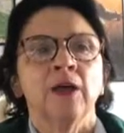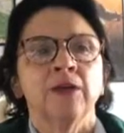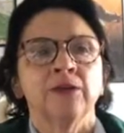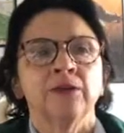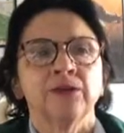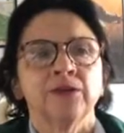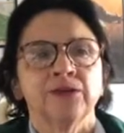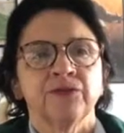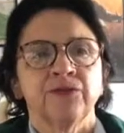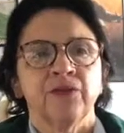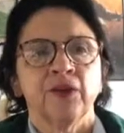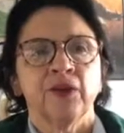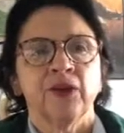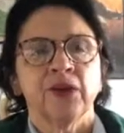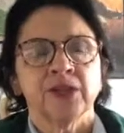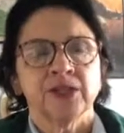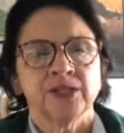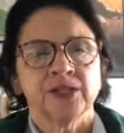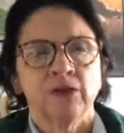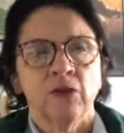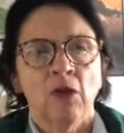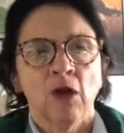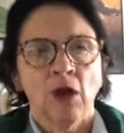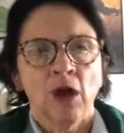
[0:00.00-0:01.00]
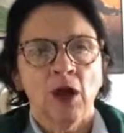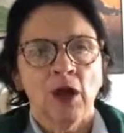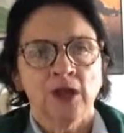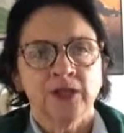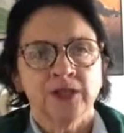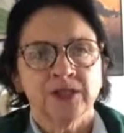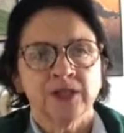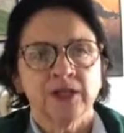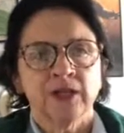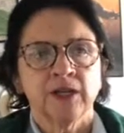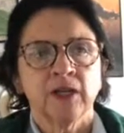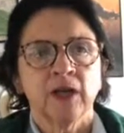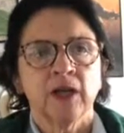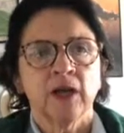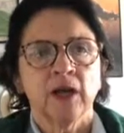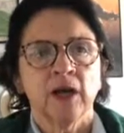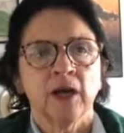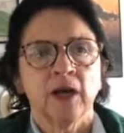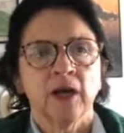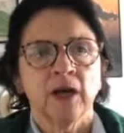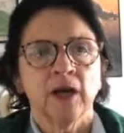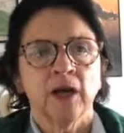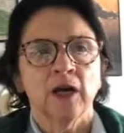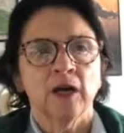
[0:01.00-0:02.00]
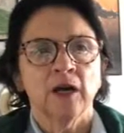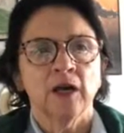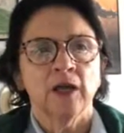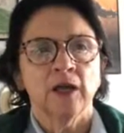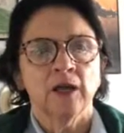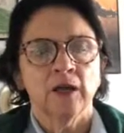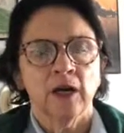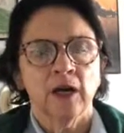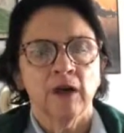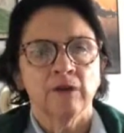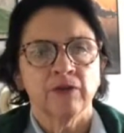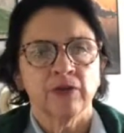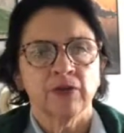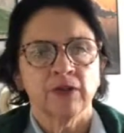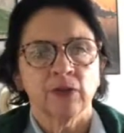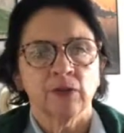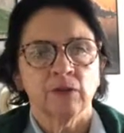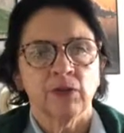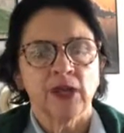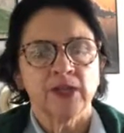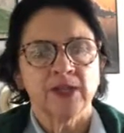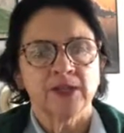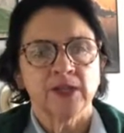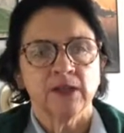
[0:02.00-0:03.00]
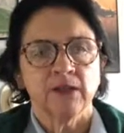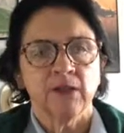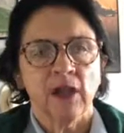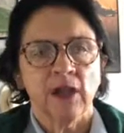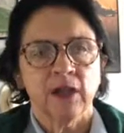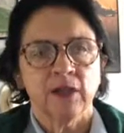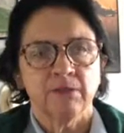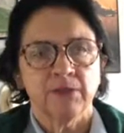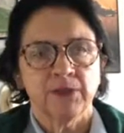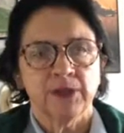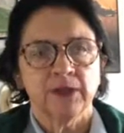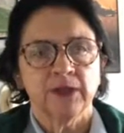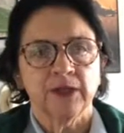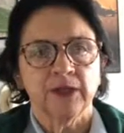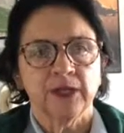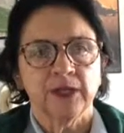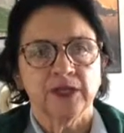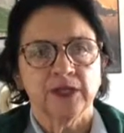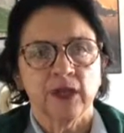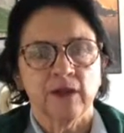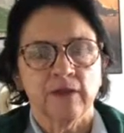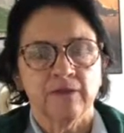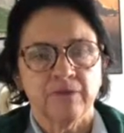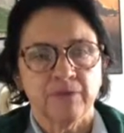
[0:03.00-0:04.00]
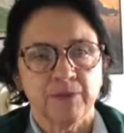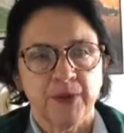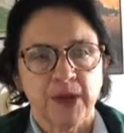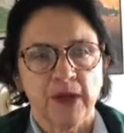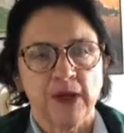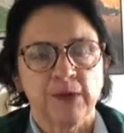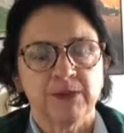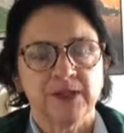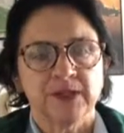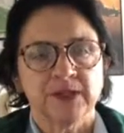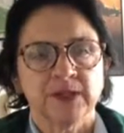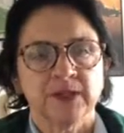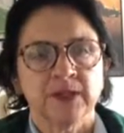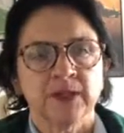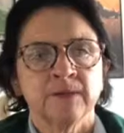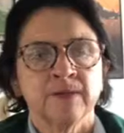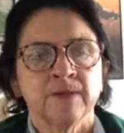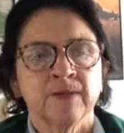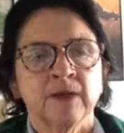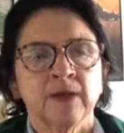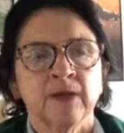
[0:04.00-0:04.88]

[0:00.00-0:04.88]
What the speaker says: There's various laws covering the rights and liabilities of bailments.